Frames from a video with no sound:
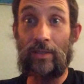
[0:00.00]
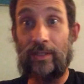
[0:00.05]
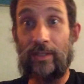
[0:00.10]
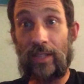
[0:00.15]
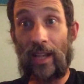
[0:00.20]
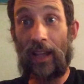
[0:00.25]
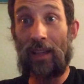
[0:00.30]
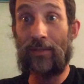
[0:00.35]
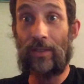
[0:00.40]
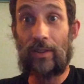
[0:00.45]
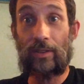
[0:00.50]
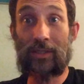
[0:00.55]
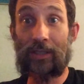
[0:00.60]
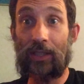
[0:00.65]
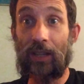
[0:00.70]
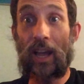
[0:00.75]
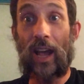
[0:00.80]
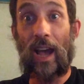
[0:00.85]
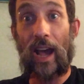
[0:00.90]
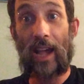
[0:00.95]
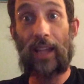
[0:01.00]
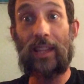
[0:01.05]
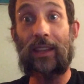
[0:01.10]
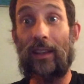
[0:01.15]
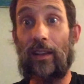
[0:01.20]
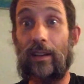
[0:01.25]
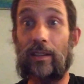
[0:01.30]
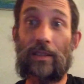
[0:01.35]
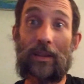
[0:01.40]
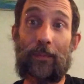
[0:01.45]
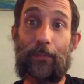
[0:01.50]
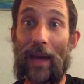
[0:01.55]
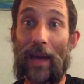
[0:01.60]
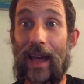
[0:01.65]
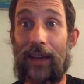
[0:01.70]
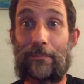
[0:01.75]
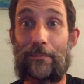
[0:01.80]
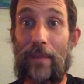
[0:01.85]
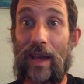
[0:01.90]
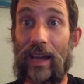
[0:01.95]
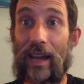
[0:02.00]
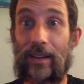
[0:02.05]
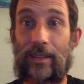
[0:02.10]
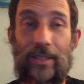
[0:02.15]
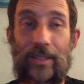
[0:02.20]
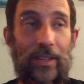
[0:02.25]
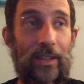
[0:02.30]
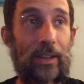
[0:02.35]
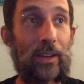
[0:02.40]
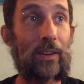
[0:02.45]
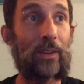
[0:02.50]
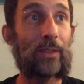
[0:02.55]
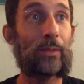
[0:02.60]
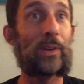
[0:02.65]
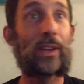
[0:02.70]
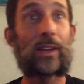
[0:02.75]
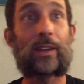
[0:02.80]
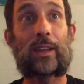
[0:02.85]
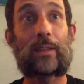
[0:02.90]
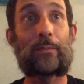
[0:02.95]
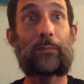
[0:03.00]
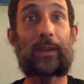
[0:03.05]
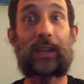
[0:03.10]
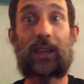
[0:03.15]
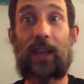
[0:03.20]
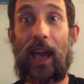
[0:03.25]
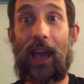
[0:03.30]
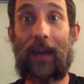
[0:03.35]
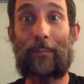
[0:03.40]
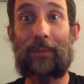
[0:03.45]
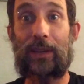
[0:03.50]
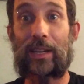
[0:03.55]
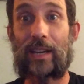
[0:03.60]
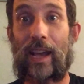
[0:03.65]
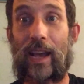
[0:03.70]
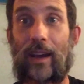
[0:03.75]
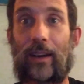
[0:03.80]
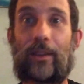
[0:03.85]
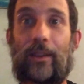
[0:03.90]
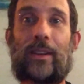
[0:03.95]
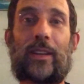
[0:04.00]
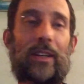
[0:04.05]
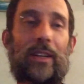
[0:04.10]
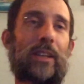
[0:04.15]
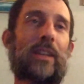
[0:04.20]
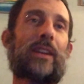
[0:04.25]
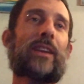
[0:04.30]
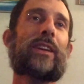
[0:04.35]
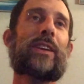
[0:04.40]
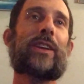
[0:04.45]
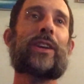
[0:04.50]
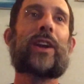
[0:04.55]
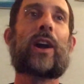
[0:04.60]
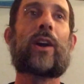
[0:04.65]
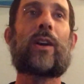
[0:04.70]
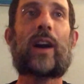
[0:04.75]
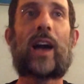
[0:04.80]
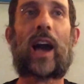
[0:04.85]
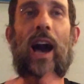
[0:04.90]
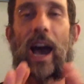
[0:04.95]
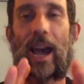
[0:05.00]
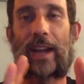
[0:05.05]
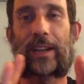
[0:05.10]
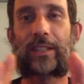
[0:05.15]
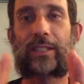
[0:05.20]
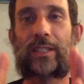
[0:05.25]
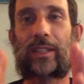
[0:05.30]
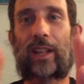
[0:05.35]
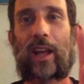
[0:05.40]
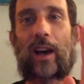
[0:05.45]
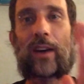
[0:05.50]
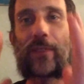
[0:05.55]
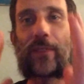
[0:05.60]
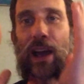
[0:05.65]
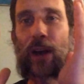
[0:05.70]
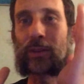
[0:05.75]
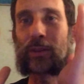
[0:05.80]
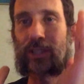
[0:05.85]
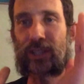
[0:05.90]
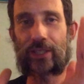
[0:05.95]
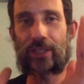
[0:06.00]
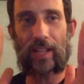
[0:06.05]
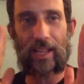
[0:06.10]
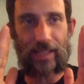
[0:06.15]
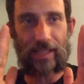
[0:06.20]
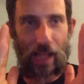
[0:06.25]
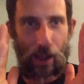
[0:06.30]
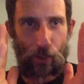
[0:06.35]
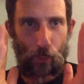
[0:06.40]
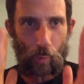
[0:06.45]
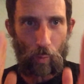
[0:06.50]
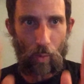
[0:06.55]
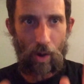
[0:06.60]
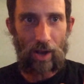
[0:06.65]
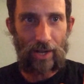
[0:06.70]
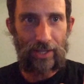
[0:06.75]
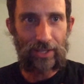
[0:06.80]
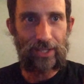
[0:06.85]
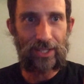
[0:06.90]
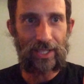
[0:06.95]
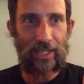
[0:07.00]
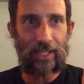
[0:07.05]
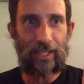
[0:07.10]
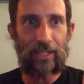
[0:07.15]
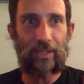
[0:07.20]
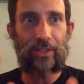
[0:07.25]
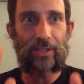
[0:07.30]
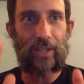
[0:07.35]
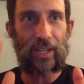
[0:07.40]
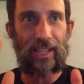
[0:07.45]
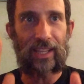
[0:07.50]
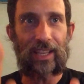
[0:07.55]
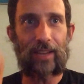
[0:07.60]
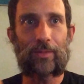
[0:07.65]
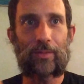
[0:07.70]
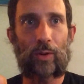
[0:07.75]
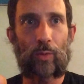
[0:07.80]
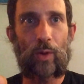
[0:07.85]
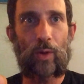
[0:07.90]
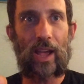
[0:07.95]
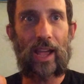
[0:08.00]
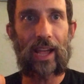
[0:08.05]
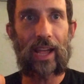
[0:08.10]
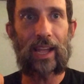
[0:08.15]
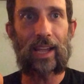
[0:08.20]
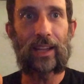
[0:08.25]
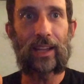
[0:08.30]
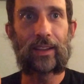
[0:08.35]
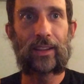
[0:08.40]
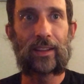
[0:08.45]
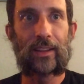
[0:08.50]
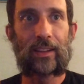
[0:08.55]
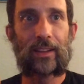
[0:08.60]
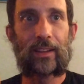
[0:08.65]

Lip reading: to save you. I killed the bad man, you know. We can be happy now. You know, I just love how it's just like that one scene to give it away.